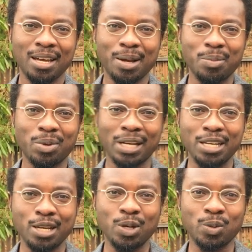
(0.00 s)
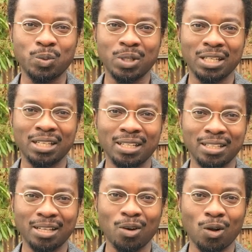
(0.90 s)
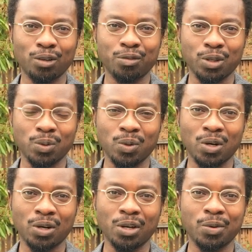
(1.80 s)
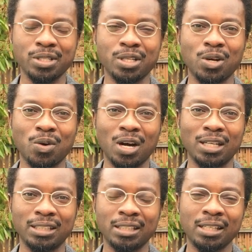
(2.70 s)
um, but I know that all of you are going to go on